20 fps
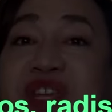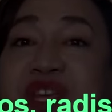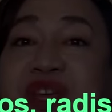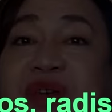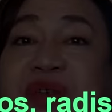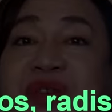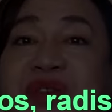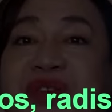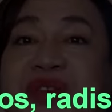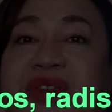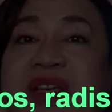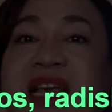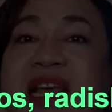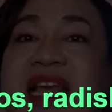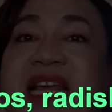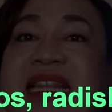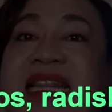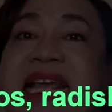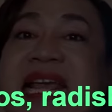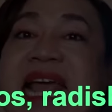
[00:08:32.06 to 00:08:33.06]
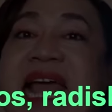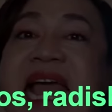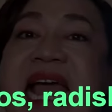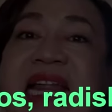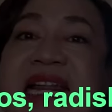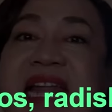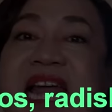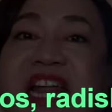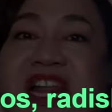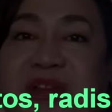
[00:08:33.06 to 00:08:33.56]
use the
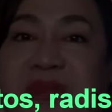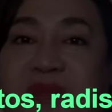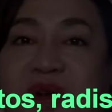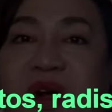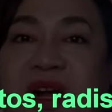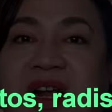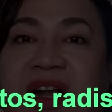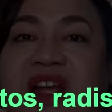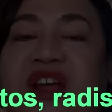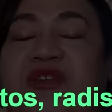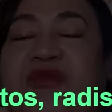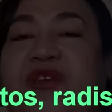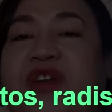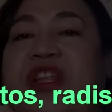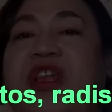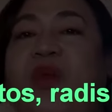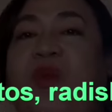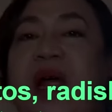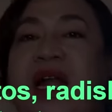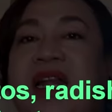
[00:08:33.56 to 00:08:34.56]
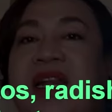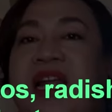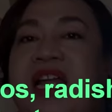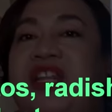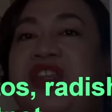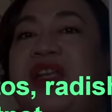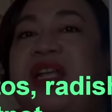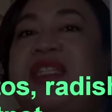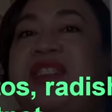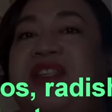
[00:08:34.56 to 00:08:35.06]
and anymore. For the
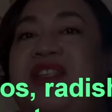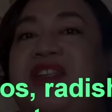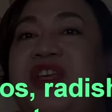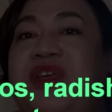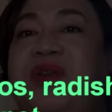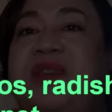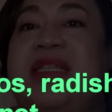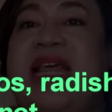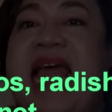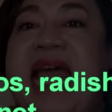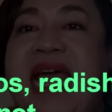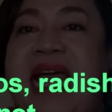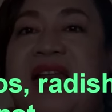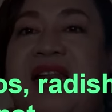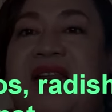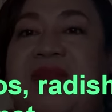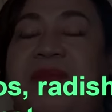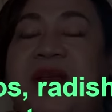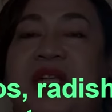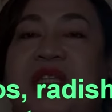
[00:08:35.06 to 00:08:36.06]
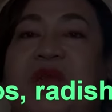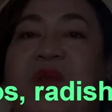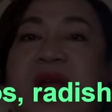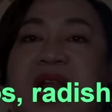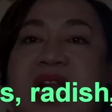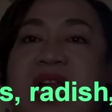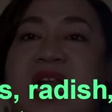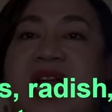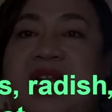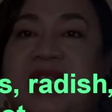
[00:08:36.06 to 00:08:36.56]
whatnot, you can still use the and because
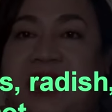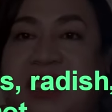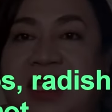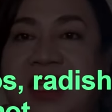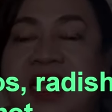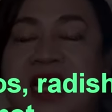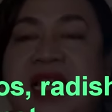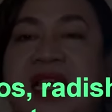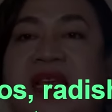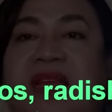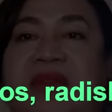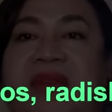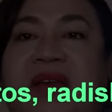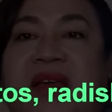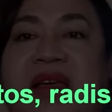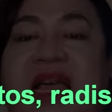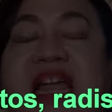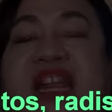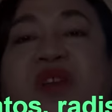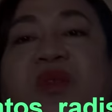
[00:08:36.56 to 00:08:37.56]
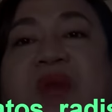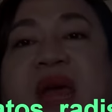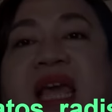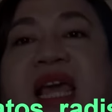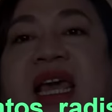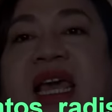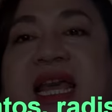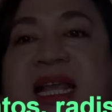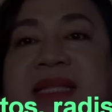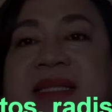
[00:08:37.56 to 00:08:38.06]
whatnot anyway
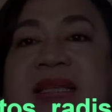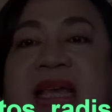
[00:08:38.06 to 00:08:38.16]
is